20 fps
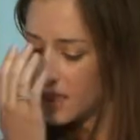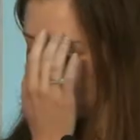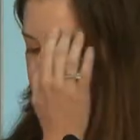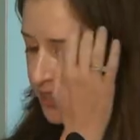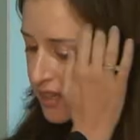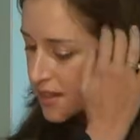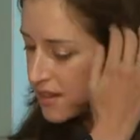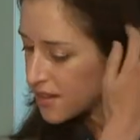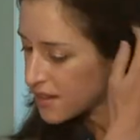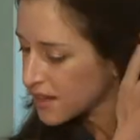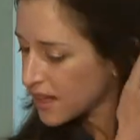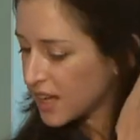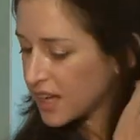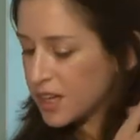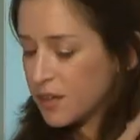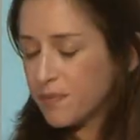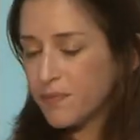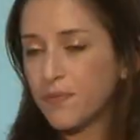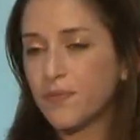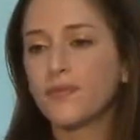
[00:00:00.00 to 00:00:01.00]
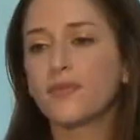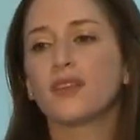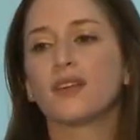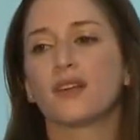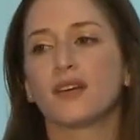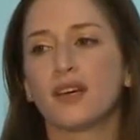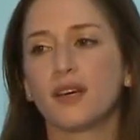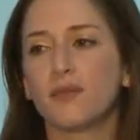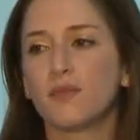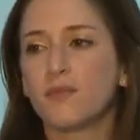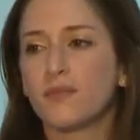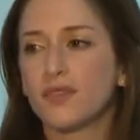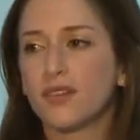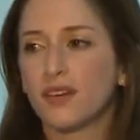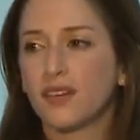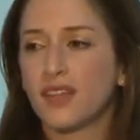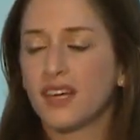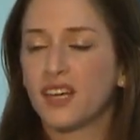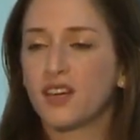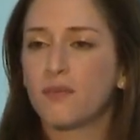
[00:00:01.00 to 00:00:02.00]
is um, to
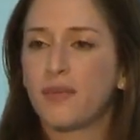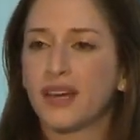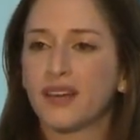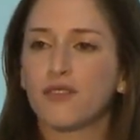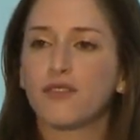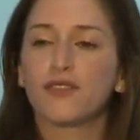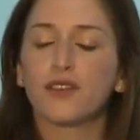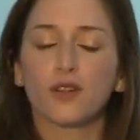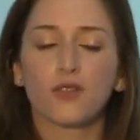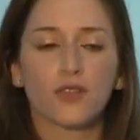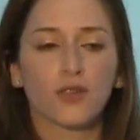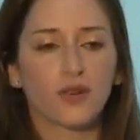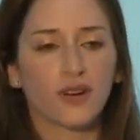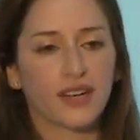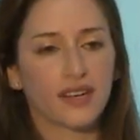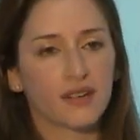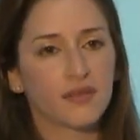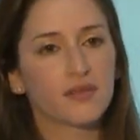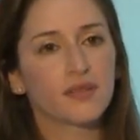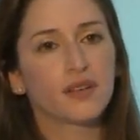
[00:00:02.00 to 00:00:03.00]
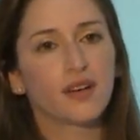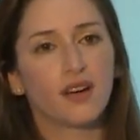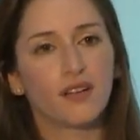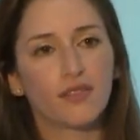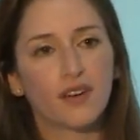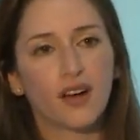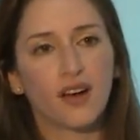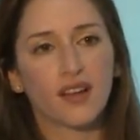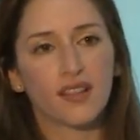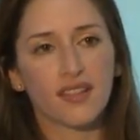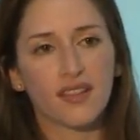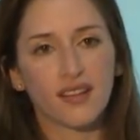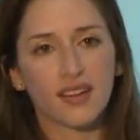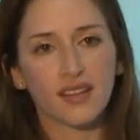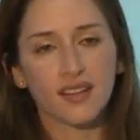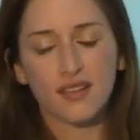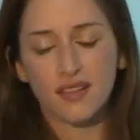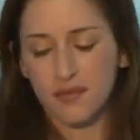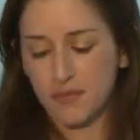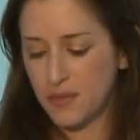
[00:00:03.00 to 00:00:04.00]
think about filtering of
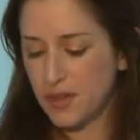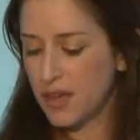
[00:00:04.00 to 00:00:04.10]
content.